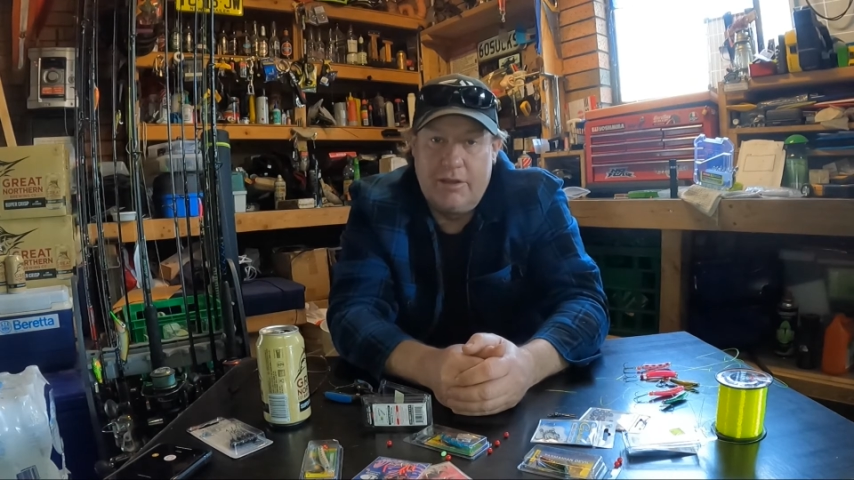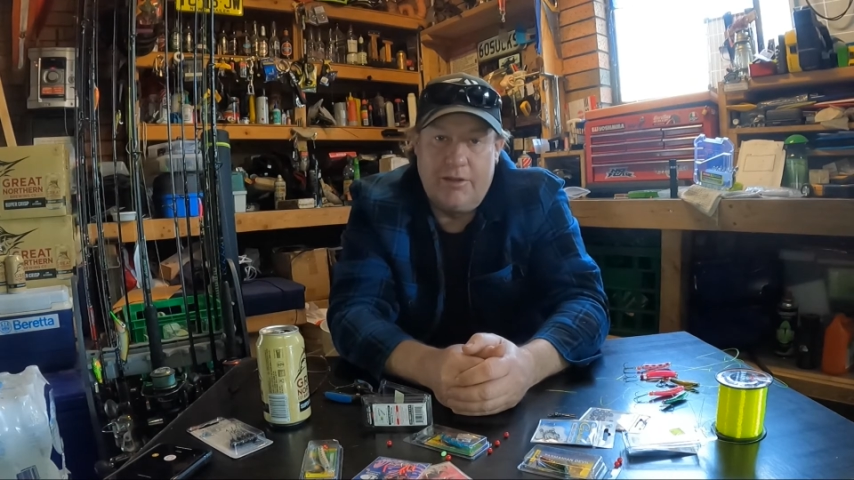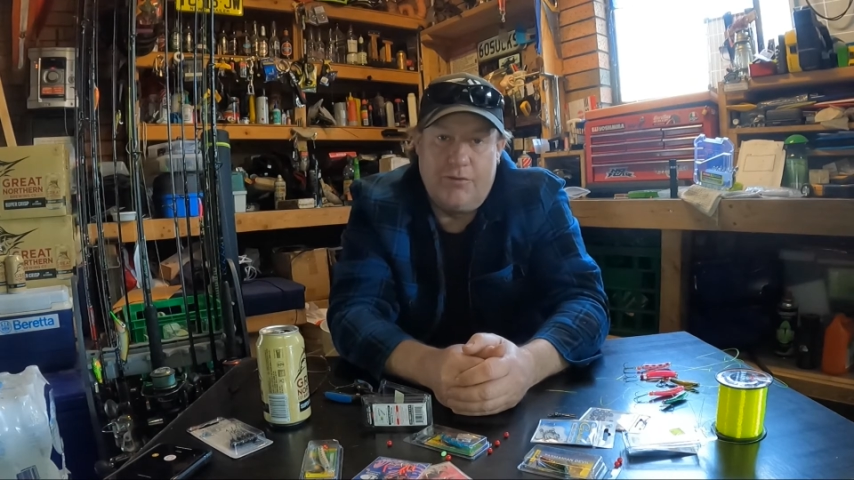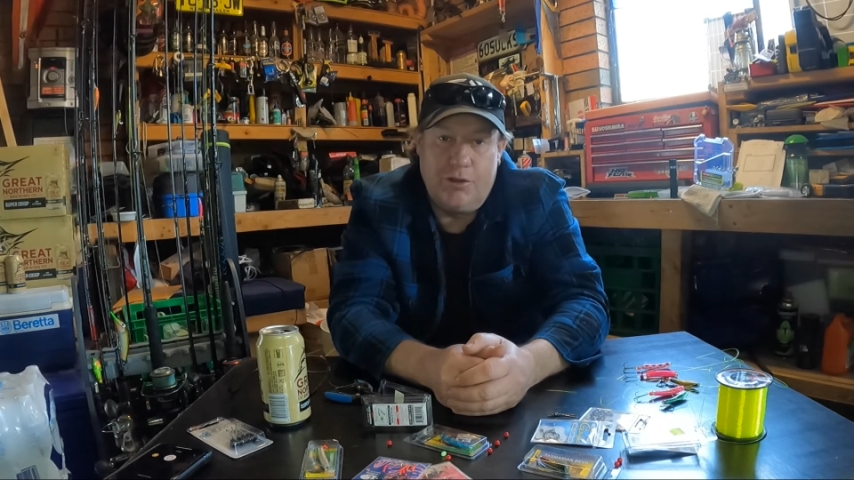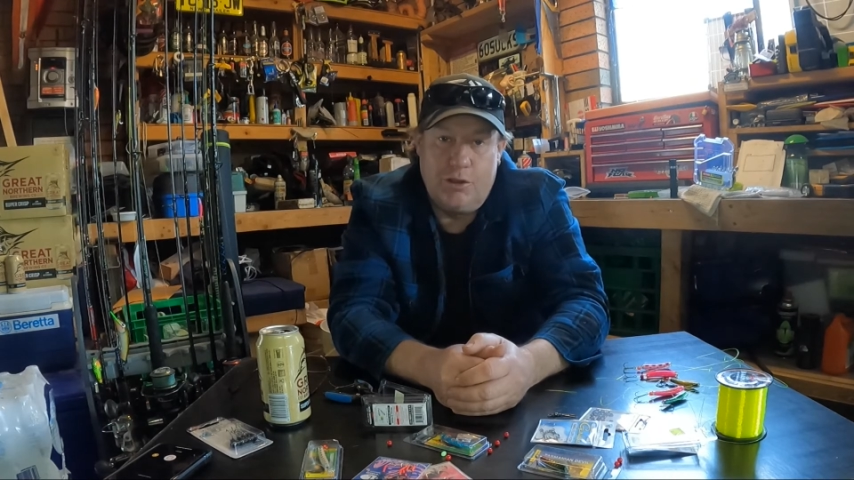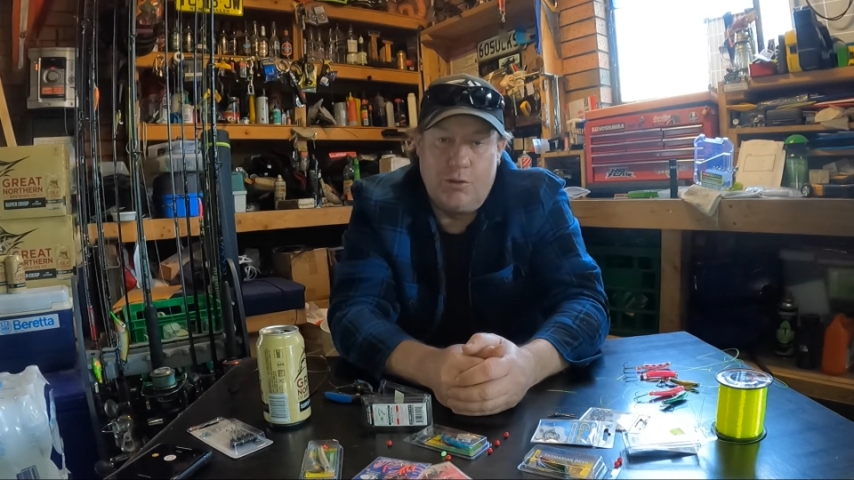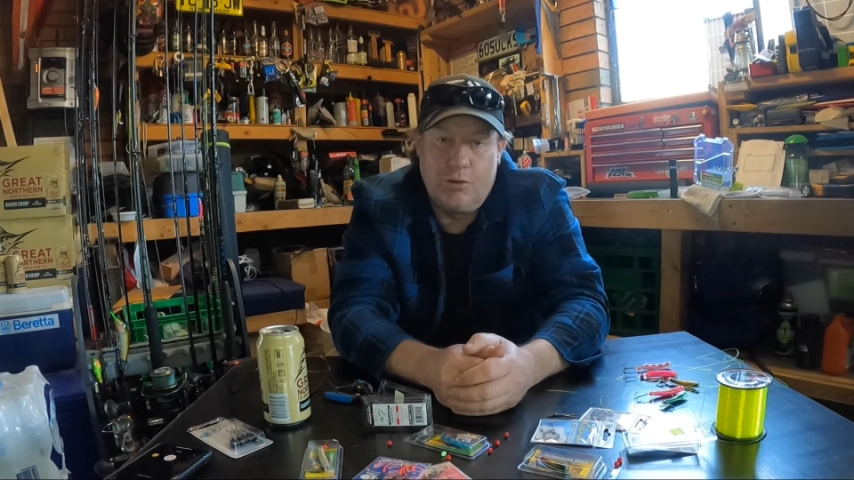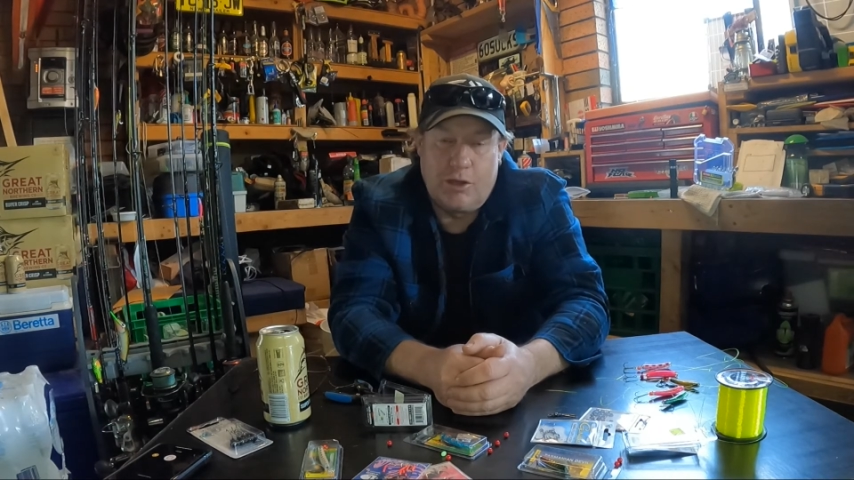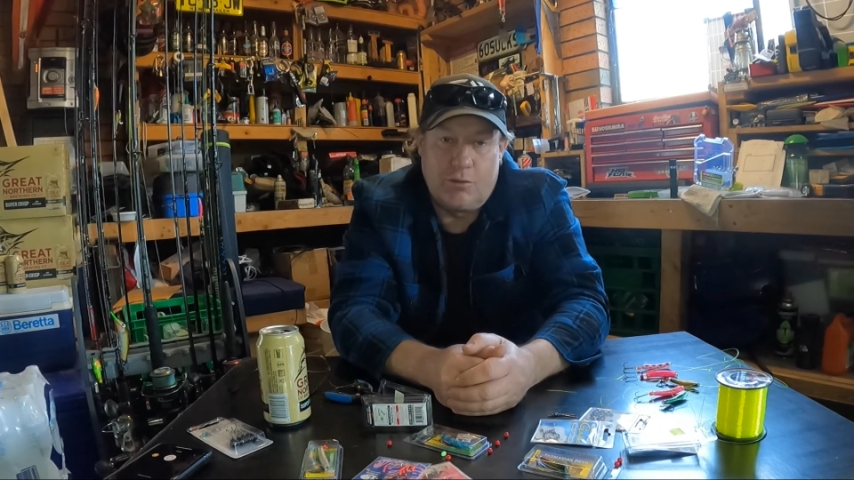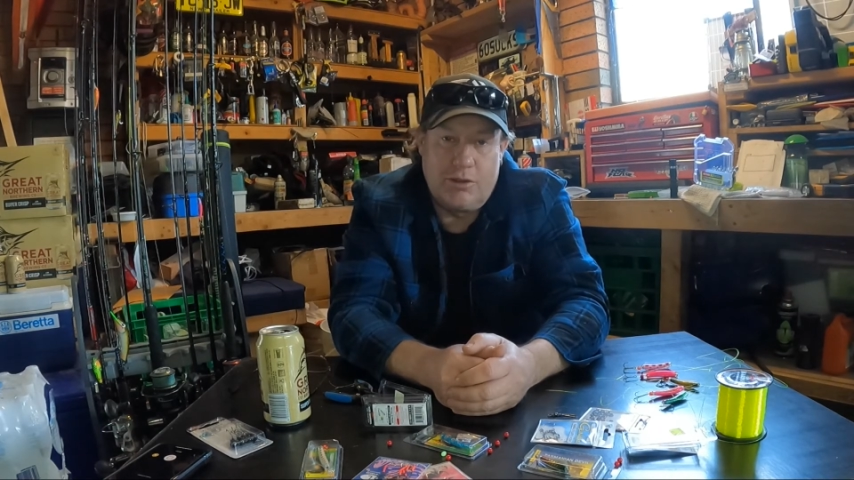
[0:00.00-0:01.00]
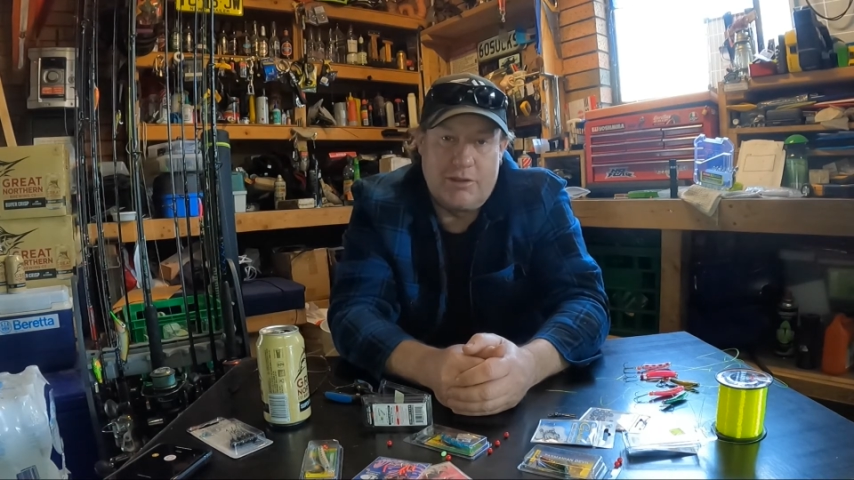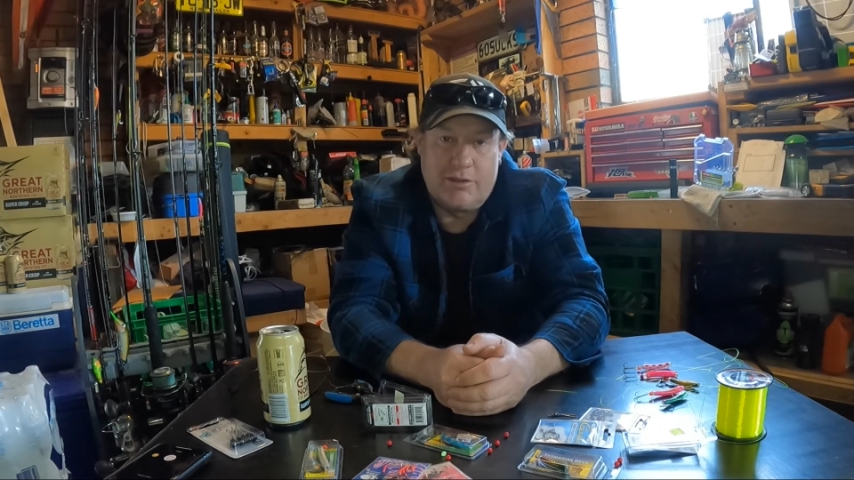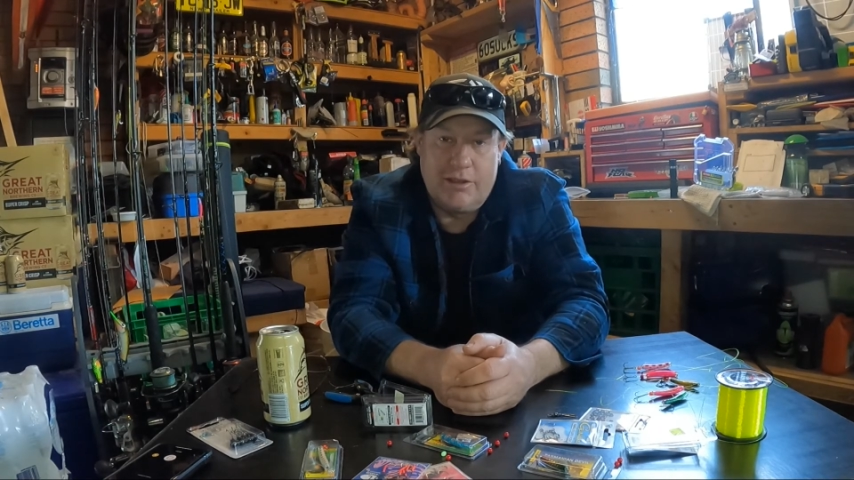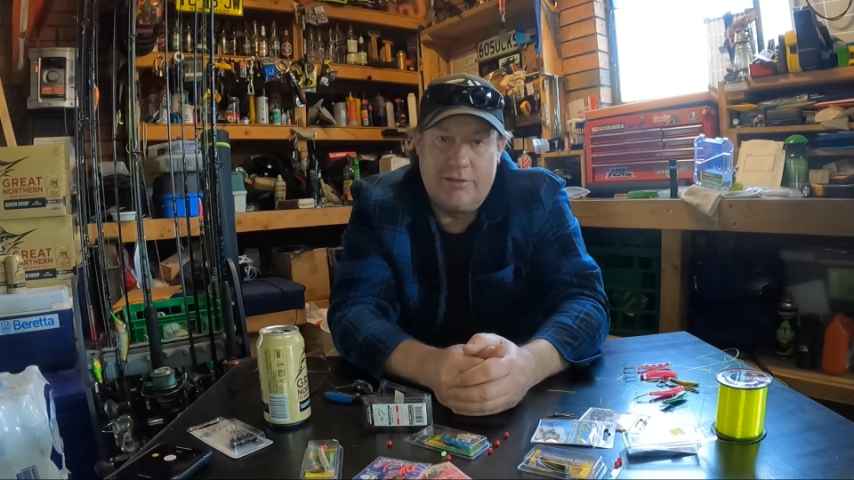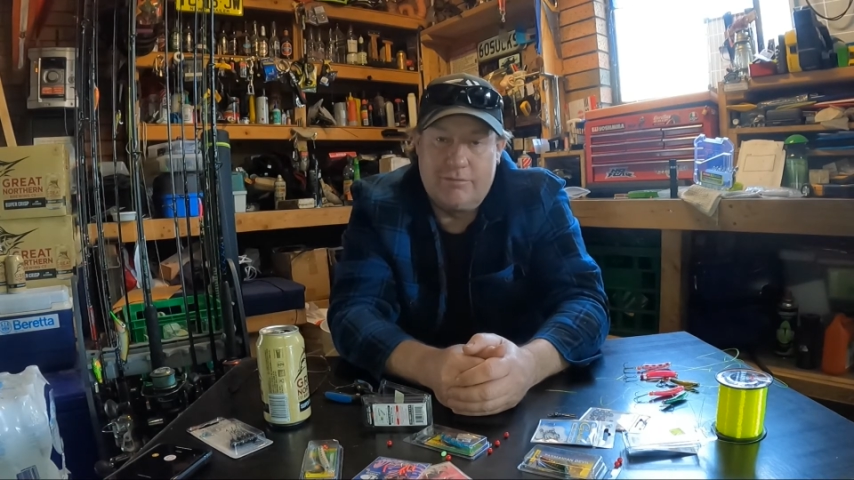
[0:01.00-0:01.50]
if you like what you're
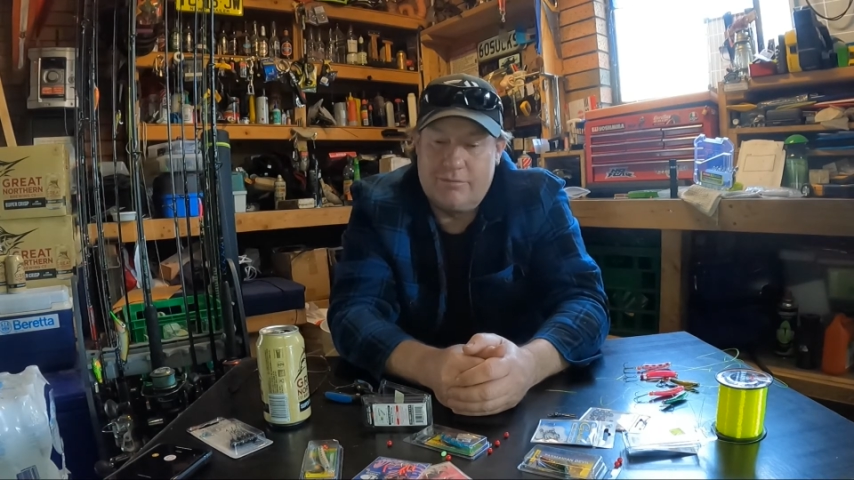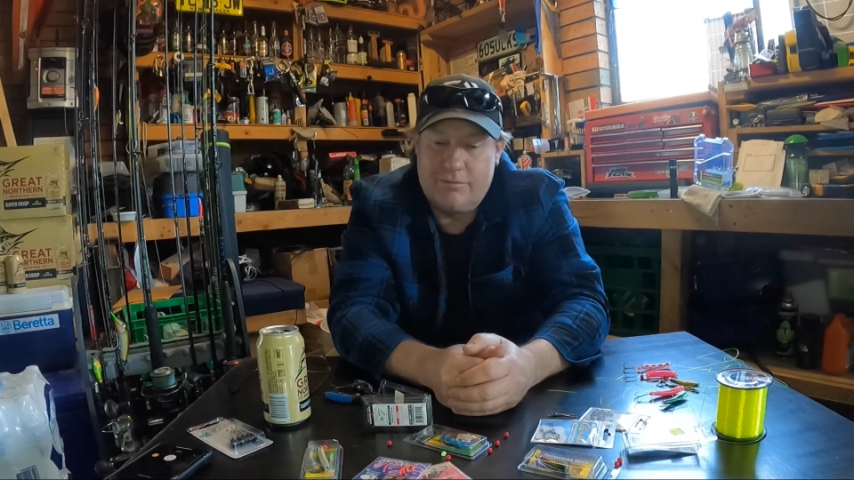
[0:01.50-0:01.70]
seeing,